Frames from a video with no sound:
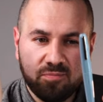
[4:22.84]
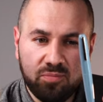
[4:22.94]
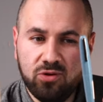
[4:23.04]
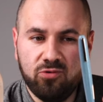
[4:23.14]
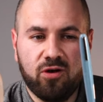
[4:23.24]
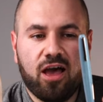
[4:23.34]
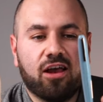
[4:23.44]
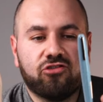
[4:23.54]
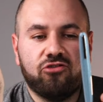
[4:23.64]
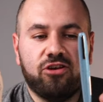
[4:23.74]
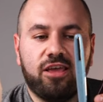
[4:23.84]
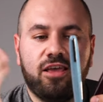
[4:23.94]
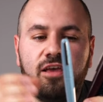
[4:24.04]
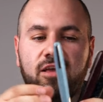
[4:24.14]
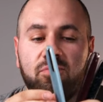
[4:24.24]
blue actually.
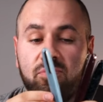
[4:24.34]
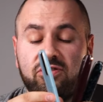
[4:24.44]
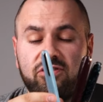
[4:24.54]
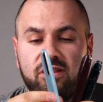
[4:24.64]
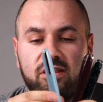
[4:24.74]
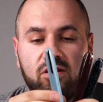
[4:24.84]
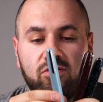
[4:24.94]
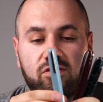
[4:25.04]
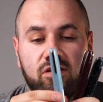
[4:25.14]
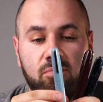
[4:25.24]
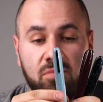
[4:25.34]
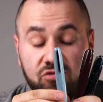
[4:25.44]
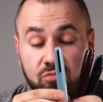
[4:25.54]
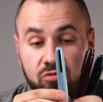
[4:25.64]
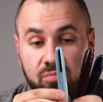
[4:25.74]
In person it looks
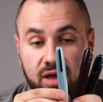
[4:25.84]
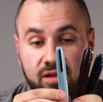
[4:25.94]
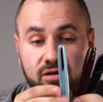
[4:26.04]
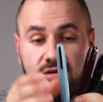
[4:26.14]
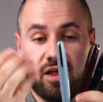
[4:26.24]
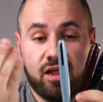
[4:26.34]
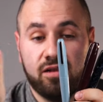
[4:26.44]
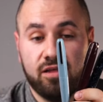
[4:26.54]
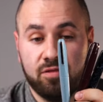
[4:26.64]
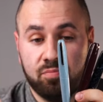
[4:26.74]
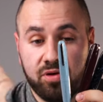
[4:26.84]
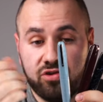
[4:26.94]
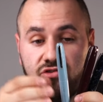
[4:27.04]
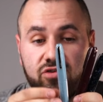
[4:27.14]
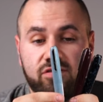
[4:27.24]
much more better than in
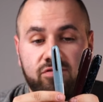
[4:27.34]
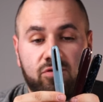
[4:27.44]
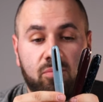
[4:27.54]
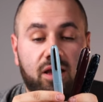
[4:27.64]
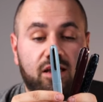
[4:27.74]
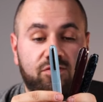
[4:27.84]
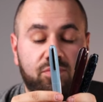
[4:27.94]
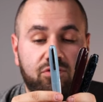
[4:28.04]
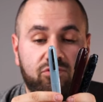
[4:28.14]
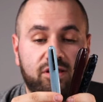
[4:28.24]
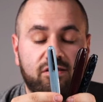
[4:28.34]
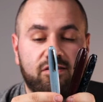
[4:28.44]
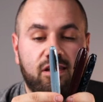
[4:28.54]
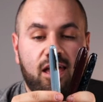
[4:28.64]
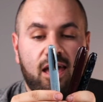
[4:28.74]
pictures from my
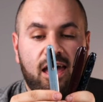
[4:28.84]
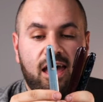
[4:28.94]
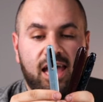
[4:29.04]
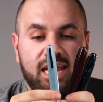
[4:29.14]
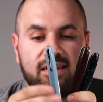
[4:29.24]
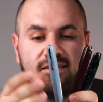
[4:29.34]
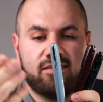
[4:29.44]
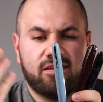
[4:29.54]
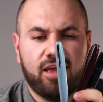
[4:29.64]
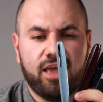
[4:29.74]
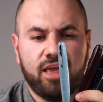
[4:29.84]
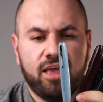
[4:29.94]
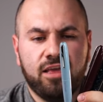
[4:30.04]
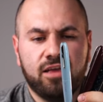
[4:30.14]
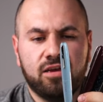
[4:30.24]
experience and it's
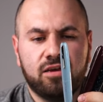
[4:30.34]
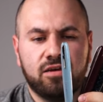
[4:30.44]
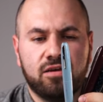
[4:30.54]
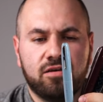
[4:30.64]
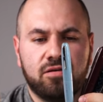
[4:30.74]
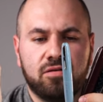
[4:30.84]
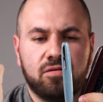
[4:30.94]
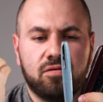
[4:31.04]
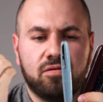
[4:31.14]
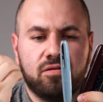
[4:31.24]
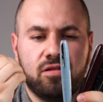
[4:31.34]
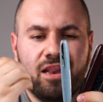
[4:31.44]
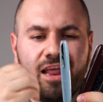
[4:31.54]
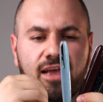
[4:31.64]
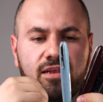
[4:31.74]
a uh,
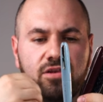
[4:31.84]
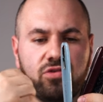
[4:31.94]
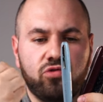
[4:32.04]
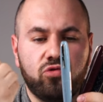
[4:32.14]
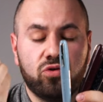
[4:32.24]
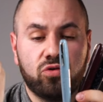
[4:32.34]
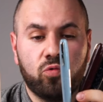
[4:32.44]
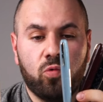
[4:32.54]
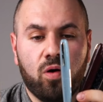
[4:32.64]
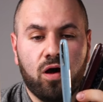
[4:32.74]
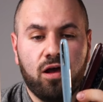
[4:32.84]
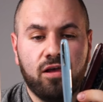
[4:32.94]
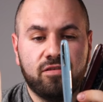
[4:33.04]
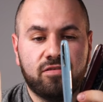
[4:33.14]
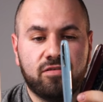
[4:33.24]
light
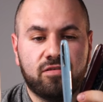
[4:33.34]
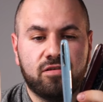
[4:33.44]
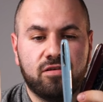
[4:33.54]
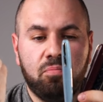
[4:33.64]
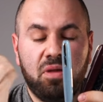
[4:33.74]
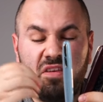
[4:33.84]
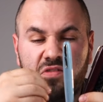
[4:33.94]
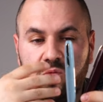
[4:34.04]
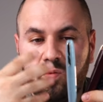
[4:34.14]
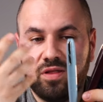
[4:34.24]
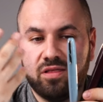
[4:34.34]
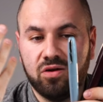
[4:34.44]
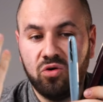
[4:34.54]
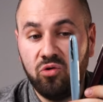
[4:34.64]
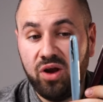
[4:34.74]
turquoise mixed with a
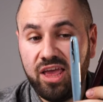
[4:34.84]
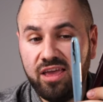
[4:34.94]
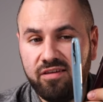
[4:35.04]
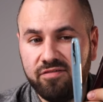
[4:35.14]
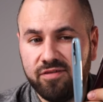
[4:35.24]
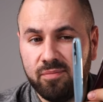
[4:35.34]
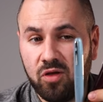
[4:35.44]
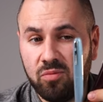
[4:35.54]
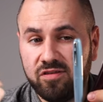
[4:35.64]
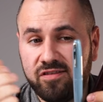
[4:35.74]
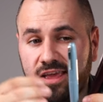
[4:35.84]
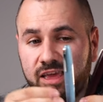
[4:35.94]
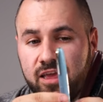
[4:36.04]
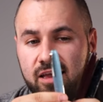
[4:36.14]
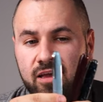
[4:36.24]
gray, if I'm not
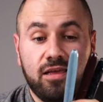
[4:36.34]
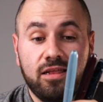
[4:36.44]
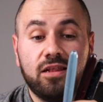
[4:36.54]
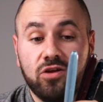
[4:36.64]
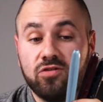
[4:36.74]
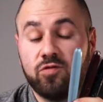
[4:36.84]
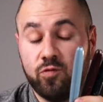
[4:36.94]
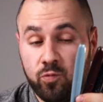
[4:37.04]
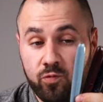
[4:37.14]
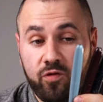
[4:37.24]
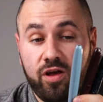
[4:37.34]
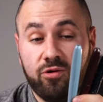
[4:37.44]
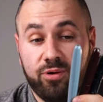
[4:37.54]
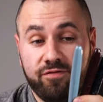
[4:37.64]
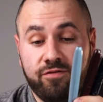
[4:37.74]
mistaken. It looks
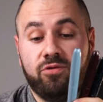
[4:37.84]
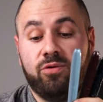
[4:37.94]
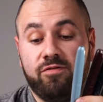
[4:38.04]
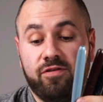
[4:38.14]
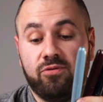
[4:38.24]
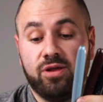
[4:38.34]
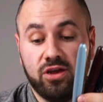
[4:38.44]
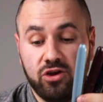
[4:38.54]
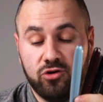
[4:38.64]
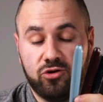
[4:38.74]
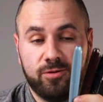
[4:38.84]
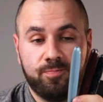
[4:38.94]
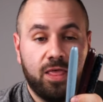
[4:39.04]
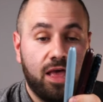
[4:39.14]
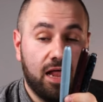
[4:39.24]
very, very, very good.
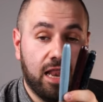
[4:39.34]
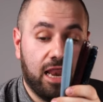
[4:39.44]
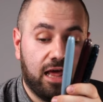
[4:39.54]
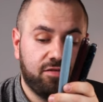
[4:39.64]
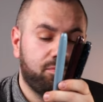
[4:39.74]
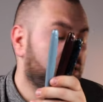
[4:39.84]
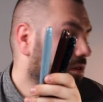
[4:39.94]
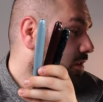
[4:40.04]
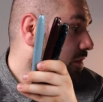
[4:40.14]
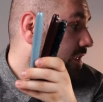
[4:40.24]
Last but not